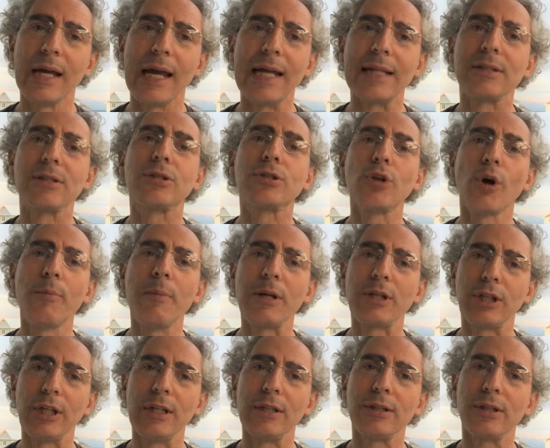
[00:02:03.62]
It's so
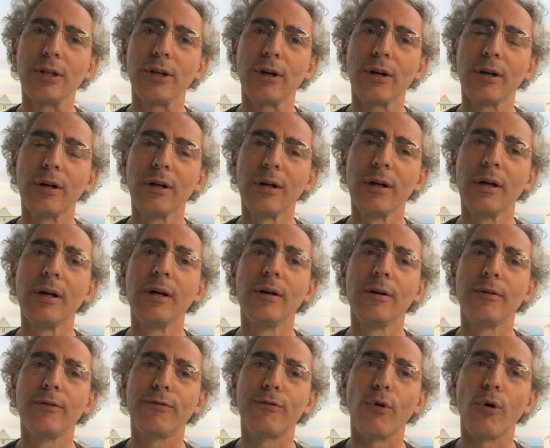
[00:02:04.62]
much easier
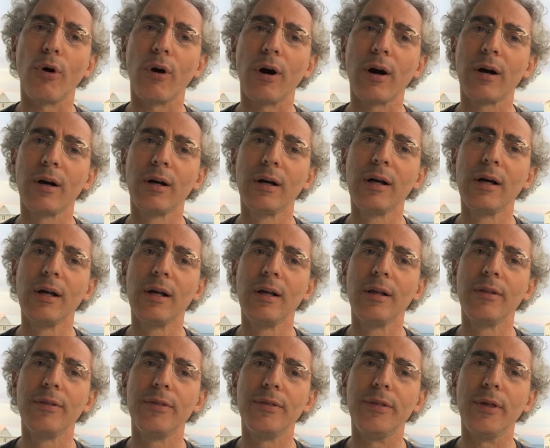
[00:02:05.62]
for
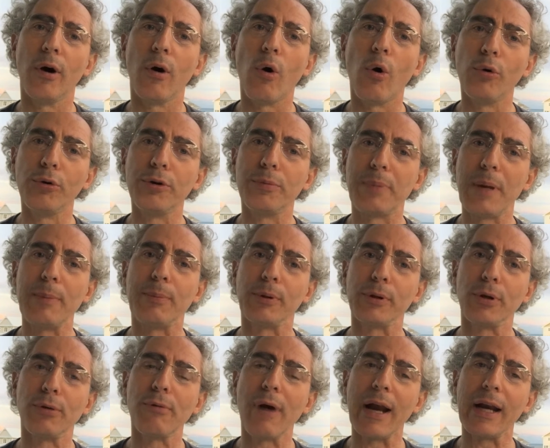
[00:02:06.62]
the older
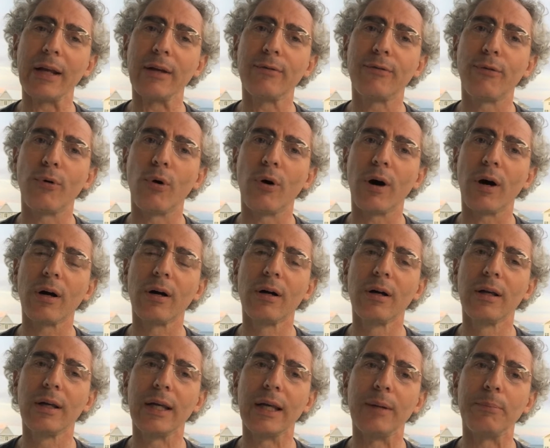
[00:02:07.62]
people you're writing for
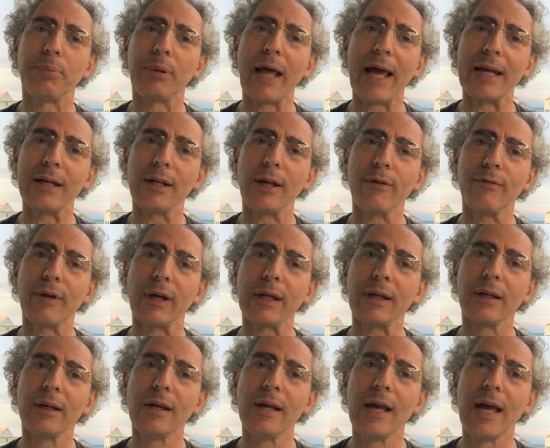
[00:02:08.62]
in planned giving.
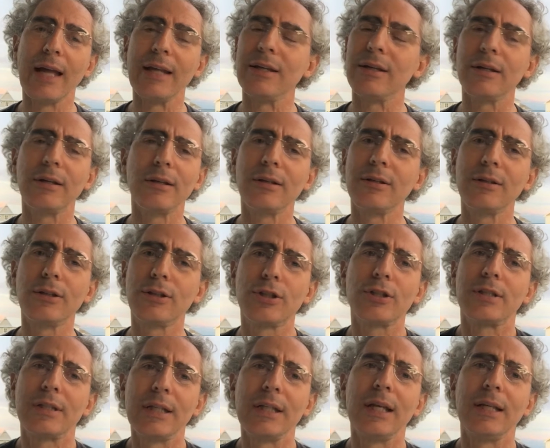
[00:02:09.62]
And you
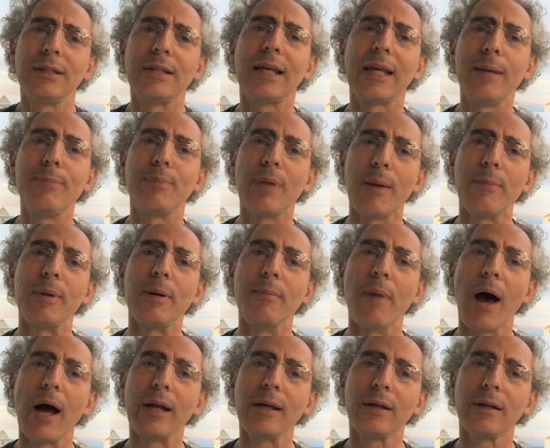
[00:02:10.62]
just need to keep them in
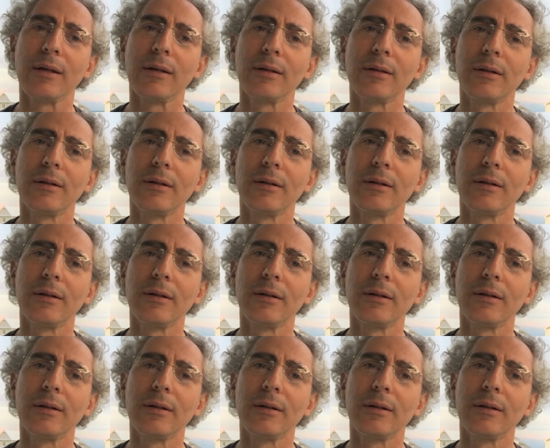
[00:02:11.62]
mind.